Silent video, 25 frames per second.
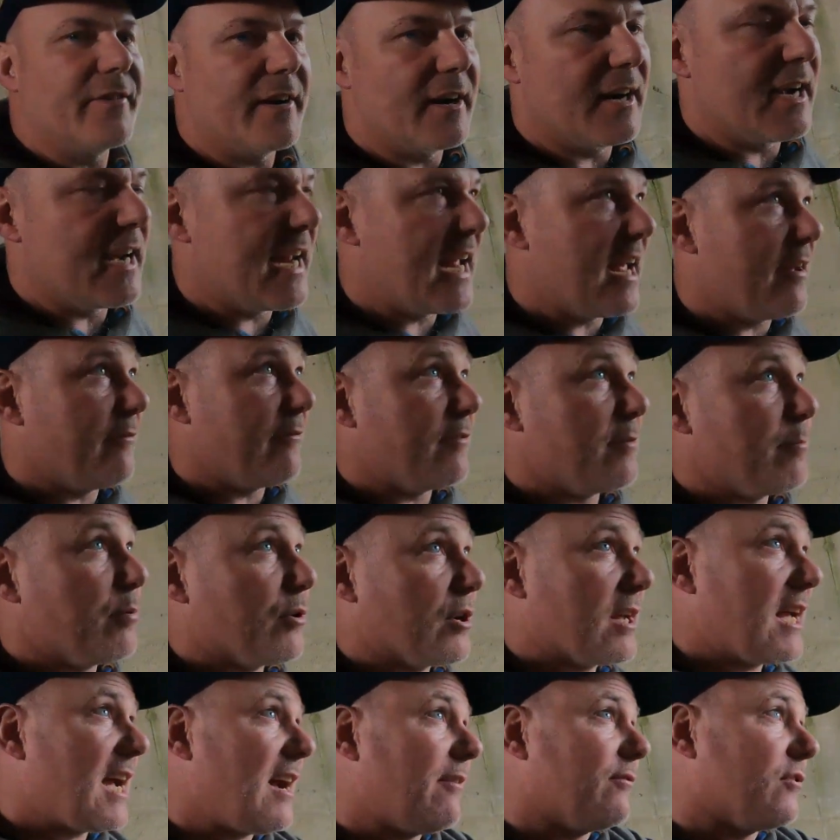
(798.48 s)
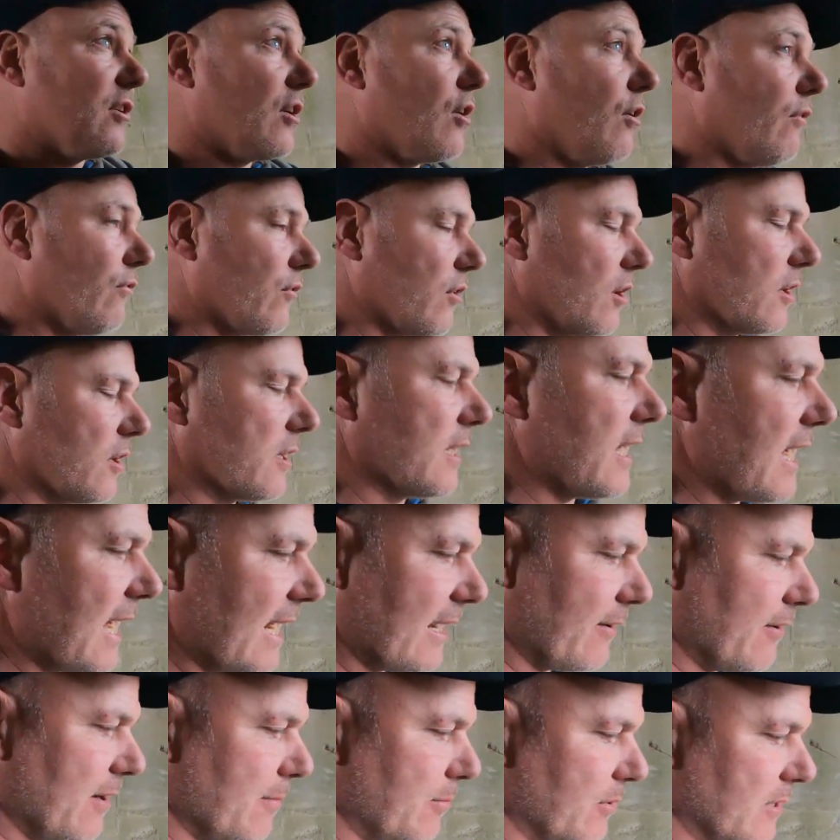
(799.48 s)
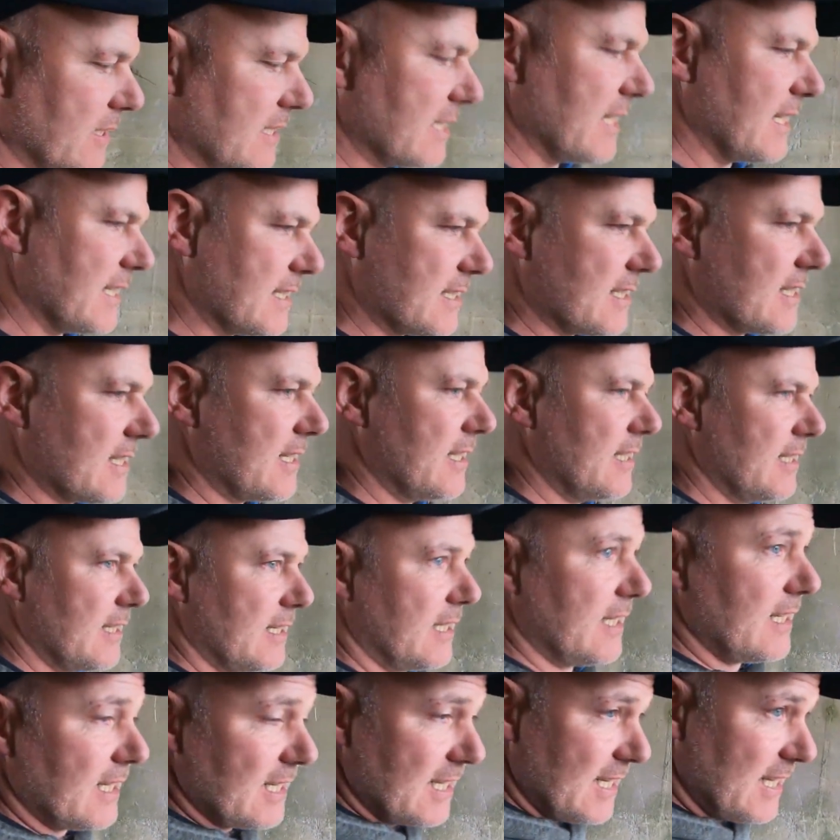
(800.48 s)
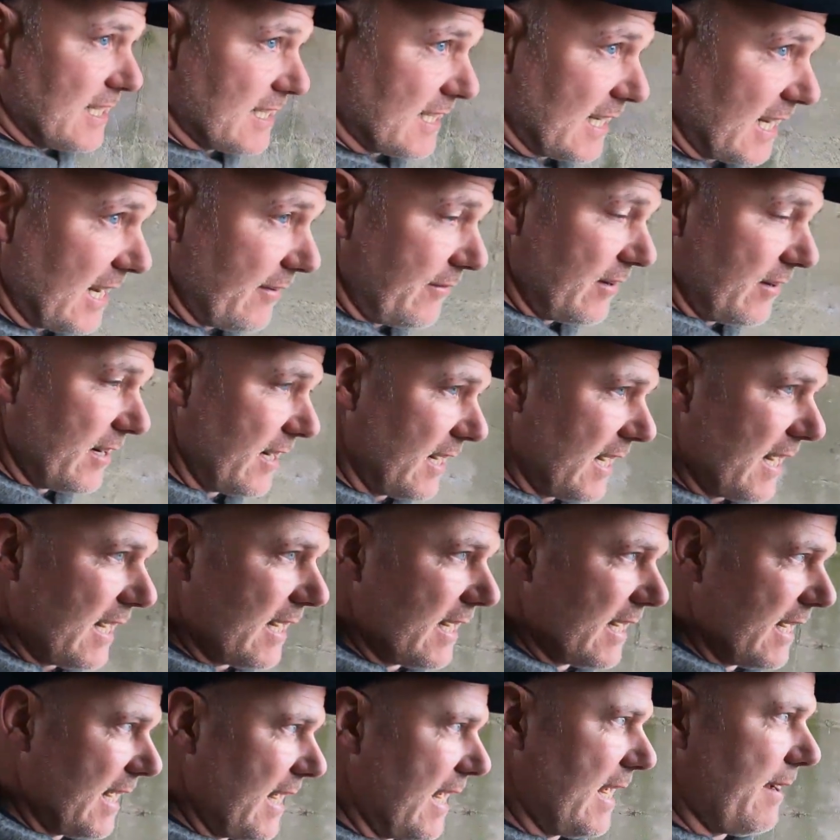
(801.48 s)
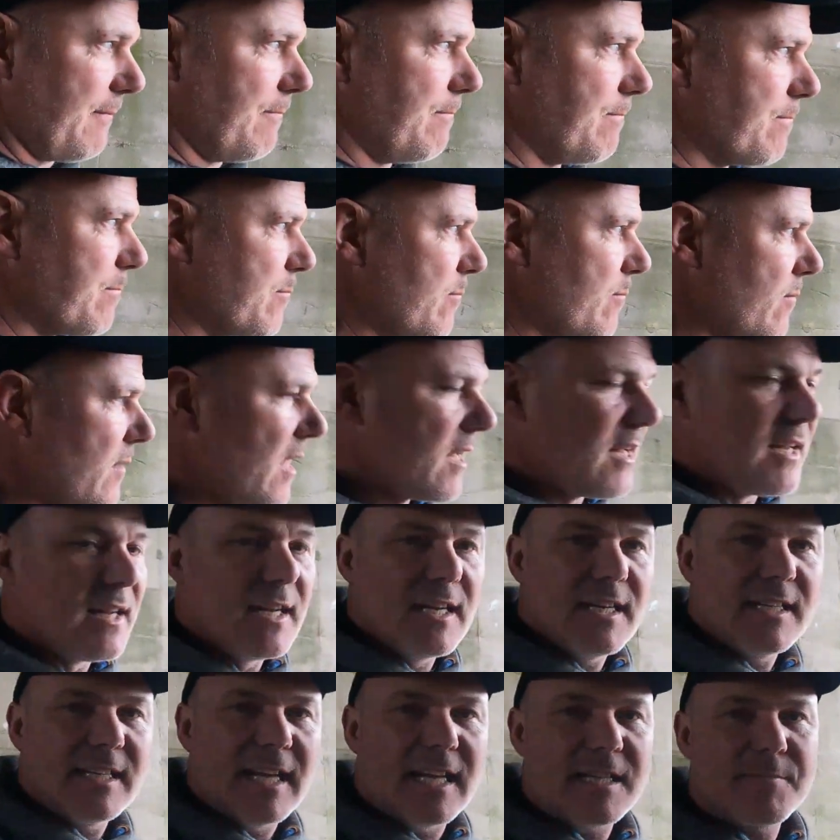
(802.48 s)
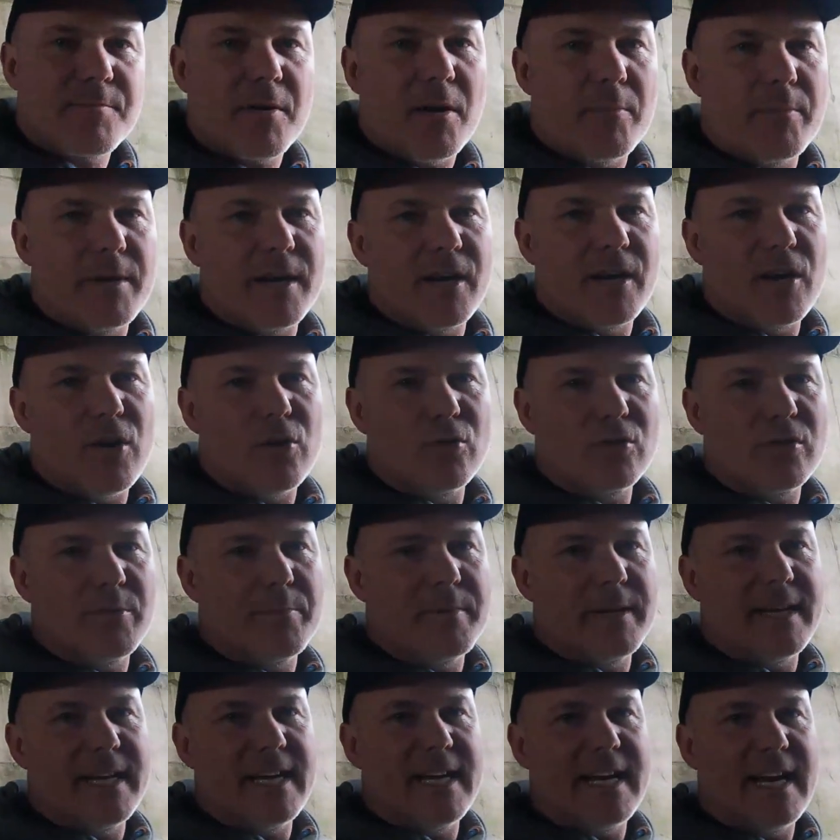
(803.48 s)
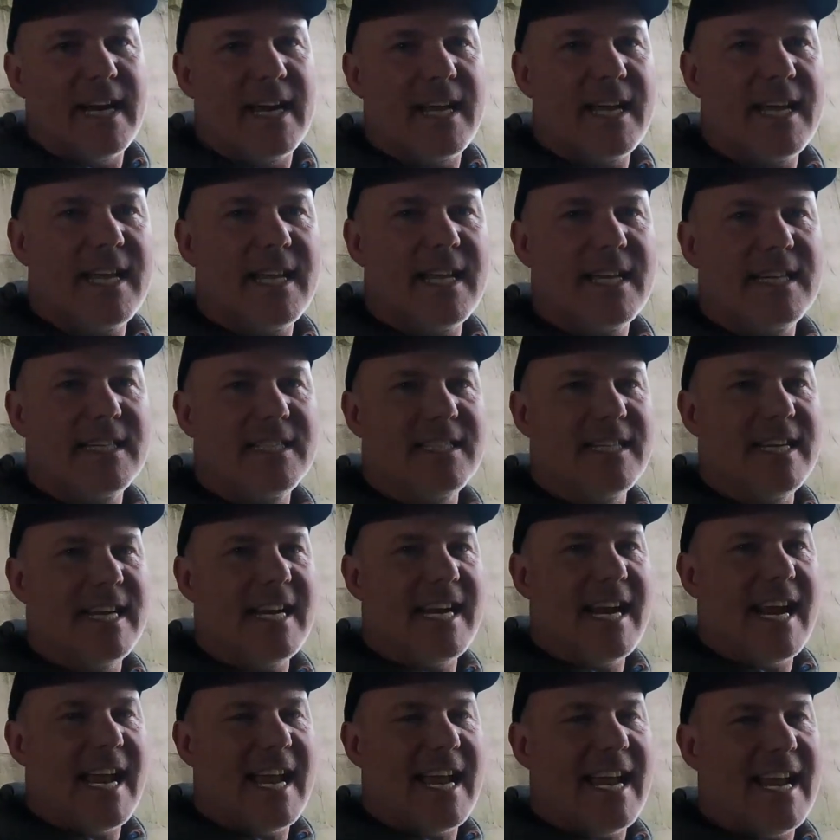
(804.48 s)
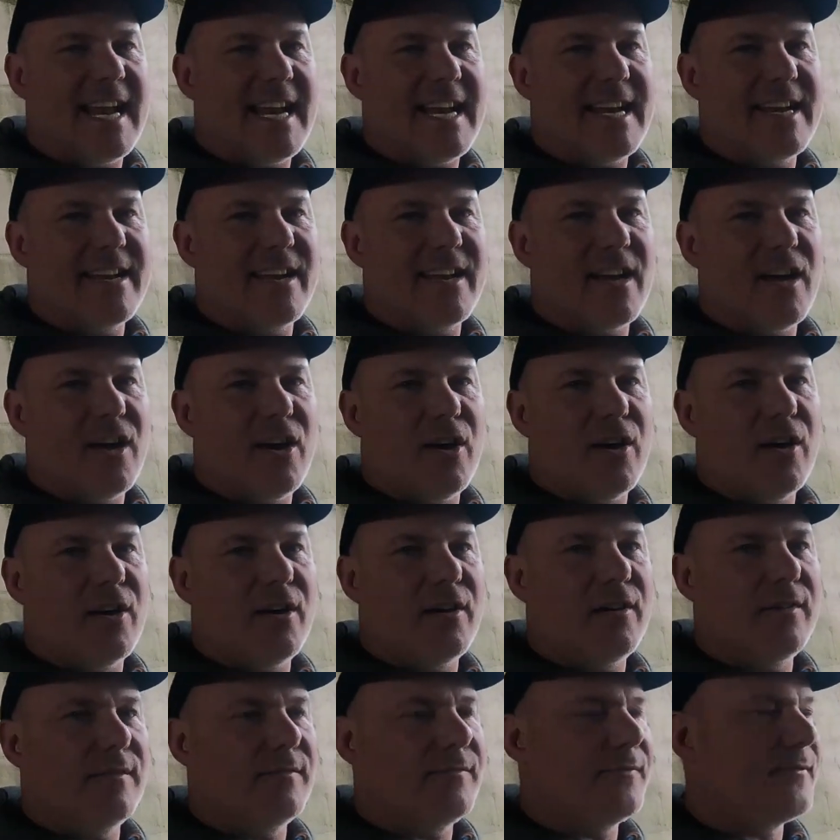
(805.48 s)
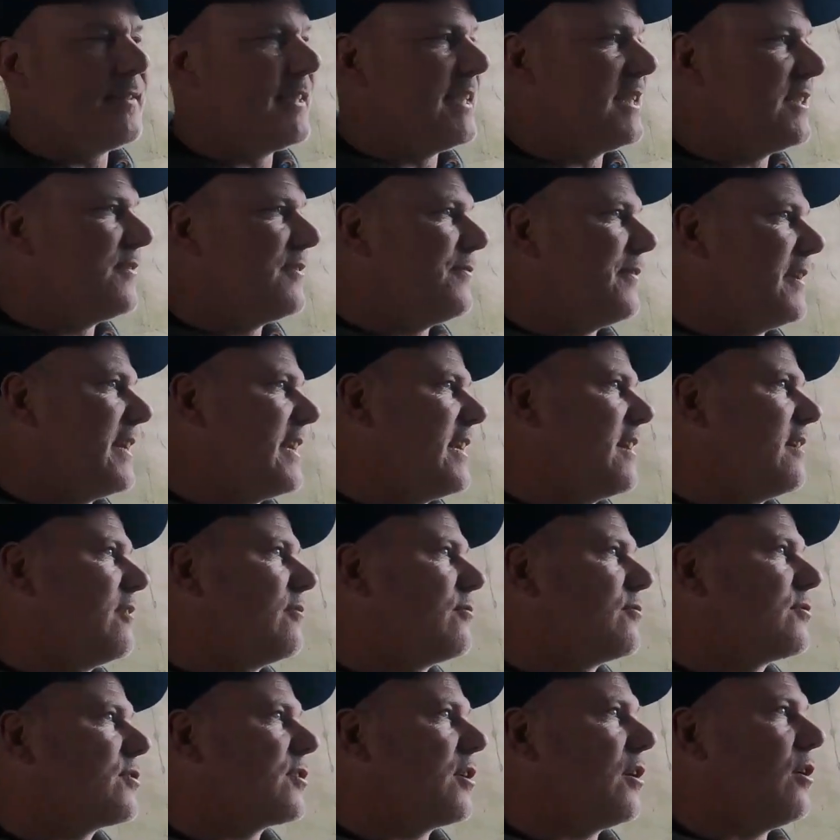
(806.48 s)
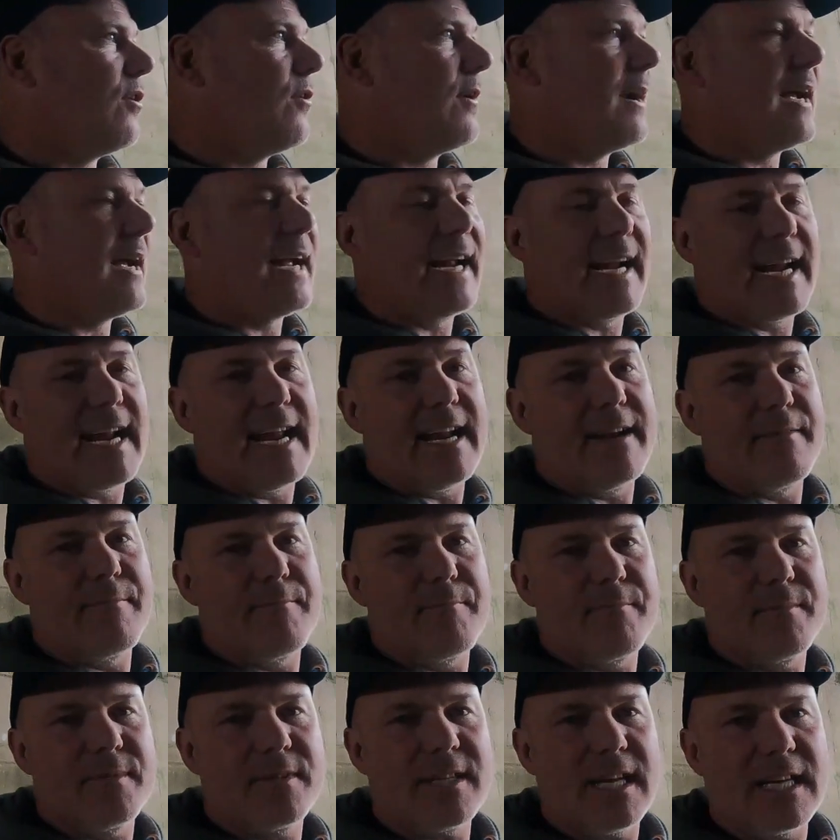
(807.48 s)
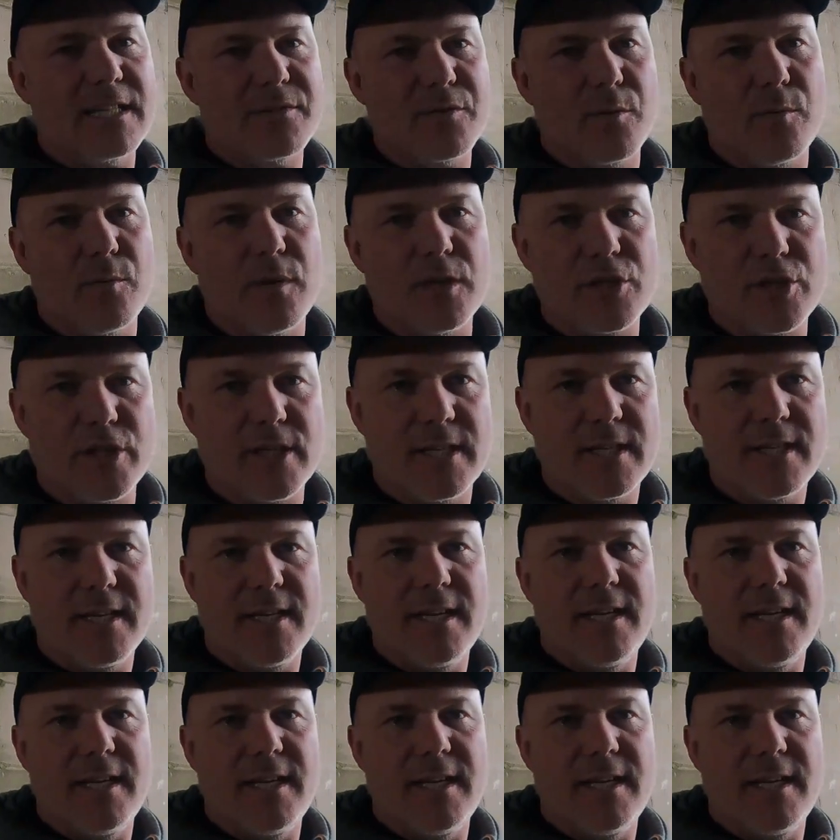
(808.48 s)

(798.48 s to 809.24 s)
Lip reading: fairly heavy, but I have the cover on that anyway. But it's this evening, and that's probably going to be the end of this video. So again, thanks for watching.